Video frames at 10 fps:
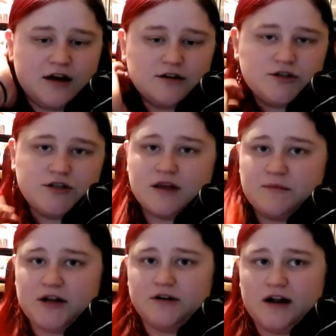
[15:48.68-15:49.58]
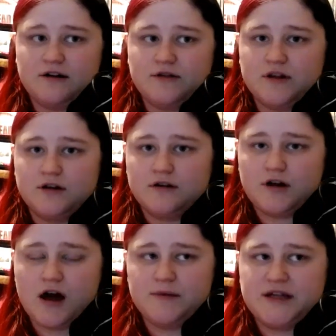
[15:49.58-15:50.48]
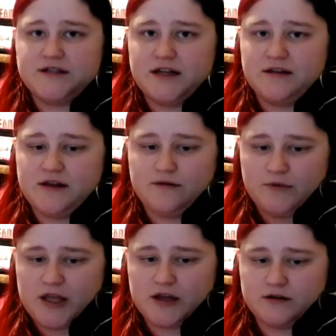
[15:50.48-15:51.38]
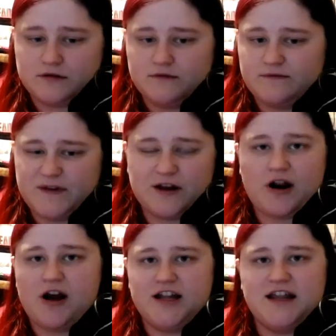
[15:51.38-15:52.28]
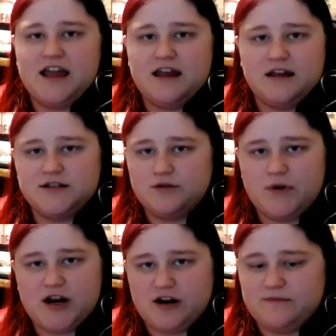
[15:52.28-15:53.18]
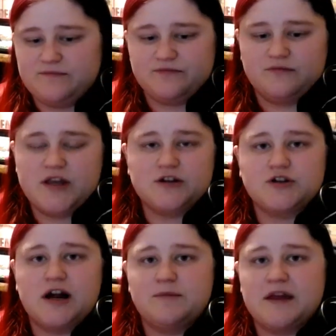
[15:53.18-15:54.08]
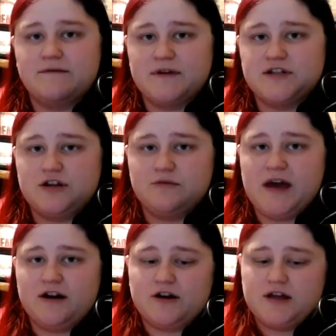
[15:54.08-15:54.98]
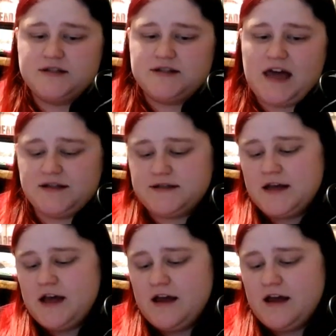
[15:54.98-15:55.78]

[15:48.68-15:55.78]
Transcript: just let me know down in the comments, and then we can figure out a day to where we could try to make it fit to you better, because that's